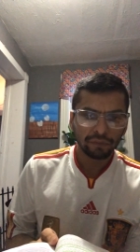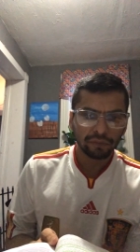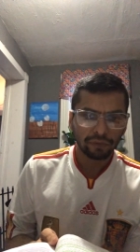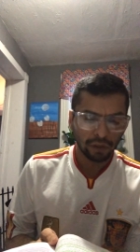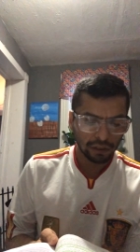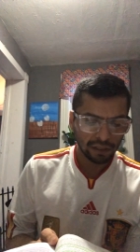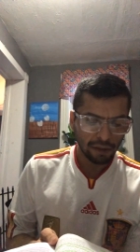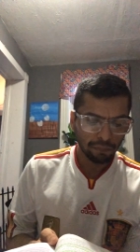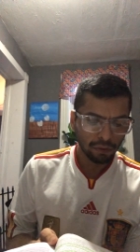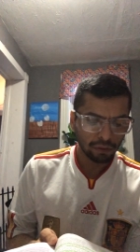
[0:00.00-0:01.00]
For
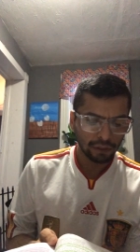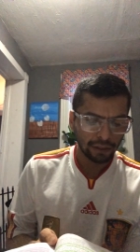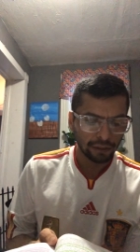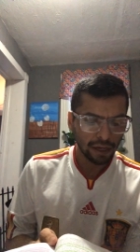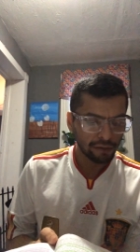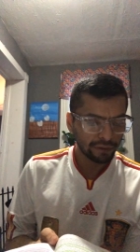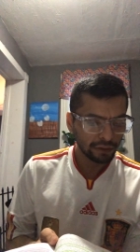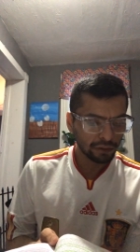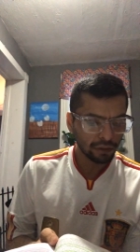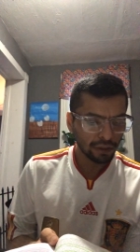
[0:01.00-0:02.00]
example, their health
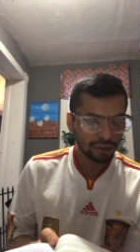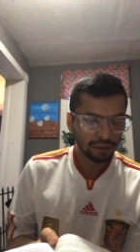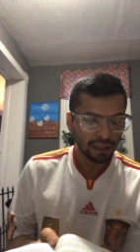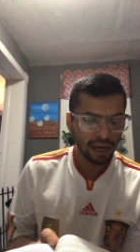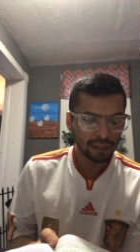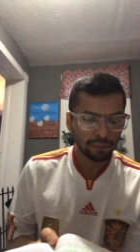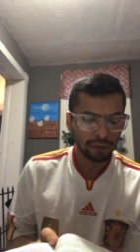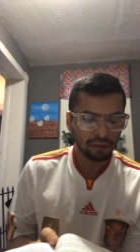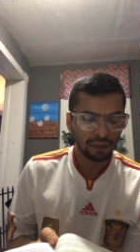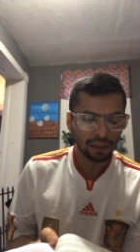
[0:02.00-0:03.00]
insurance, the
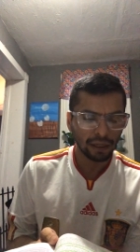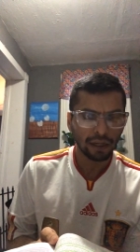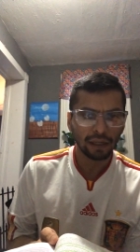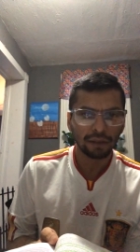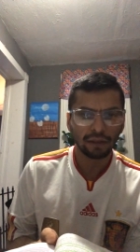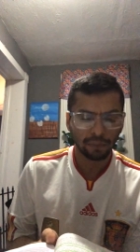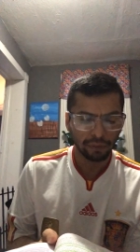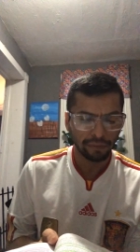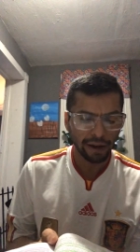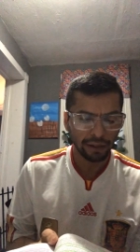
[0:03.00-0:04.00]
hospital, the clinic, the
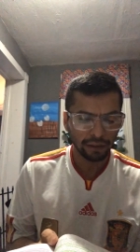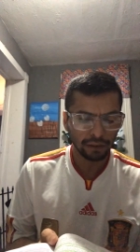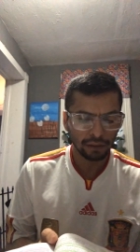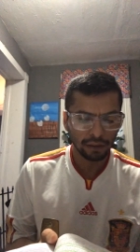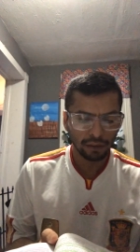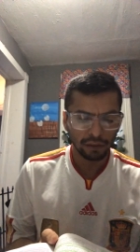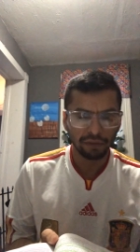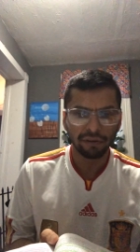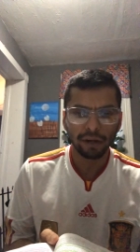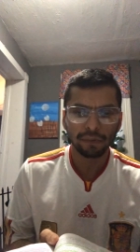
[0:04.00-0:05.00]
providers, the
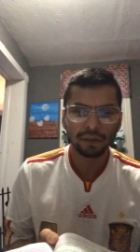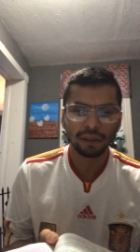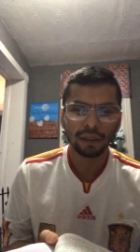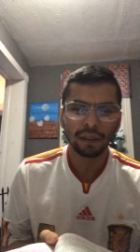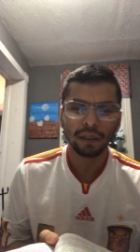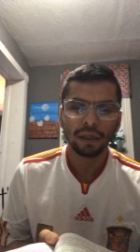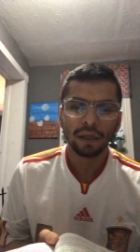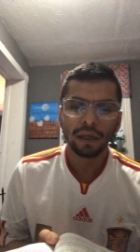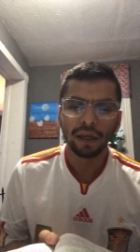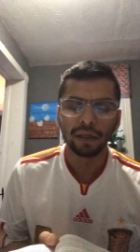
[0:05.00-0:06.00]
pharmacy,
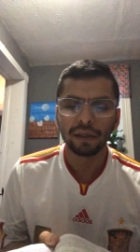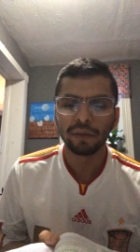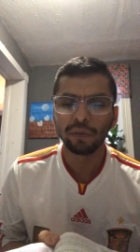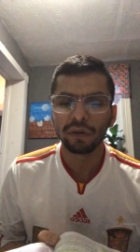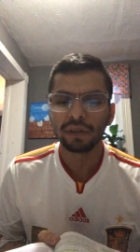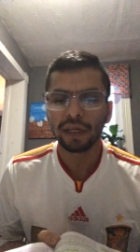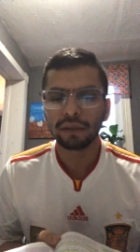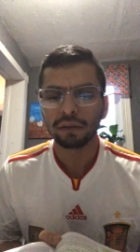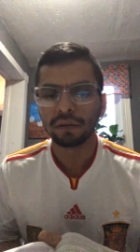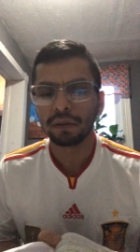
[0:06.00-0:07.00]
and
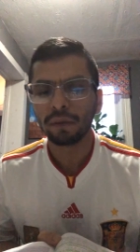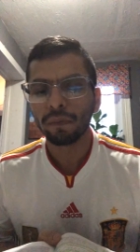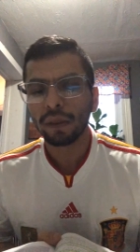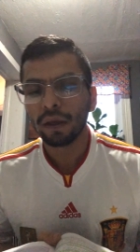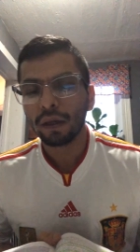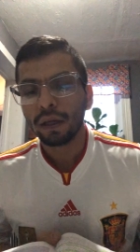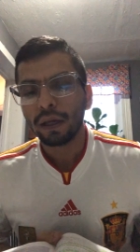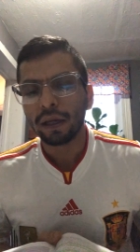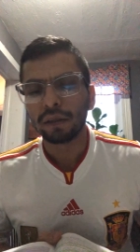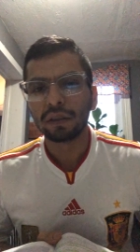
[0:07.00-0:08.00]
immunizations.
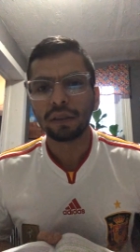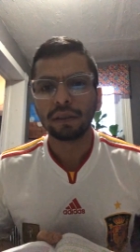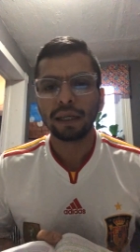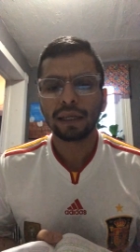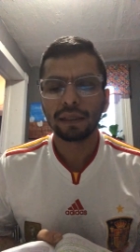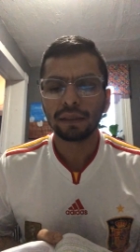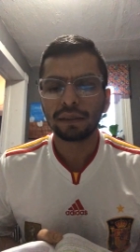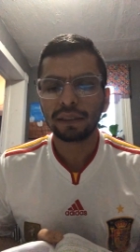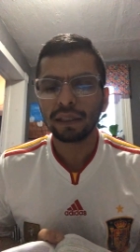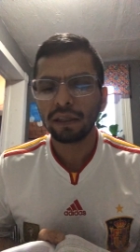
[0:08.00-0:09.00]
As they can
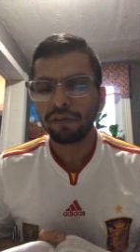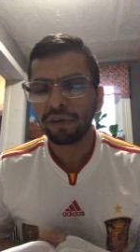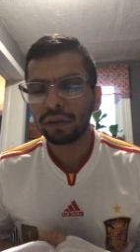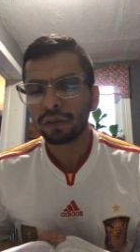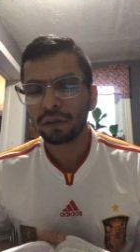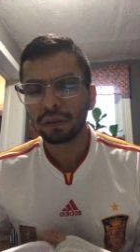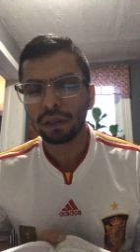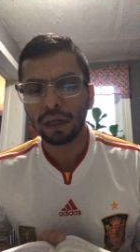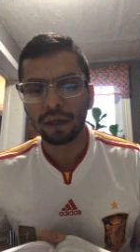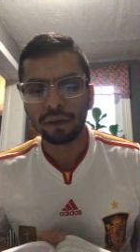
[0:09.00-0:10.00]
see the features
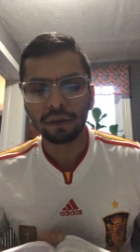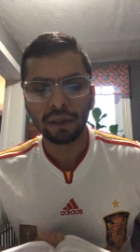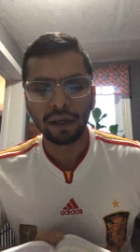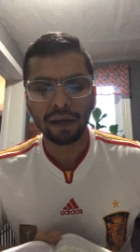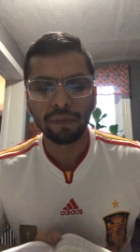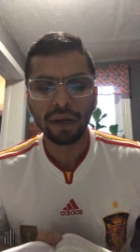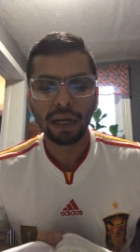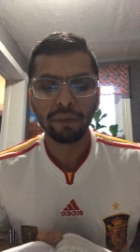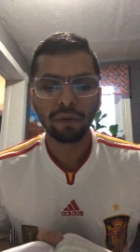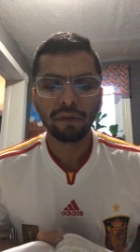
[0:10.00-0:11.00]
that are
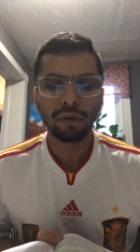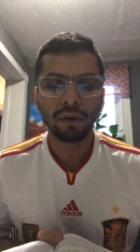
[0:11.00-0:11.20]
available,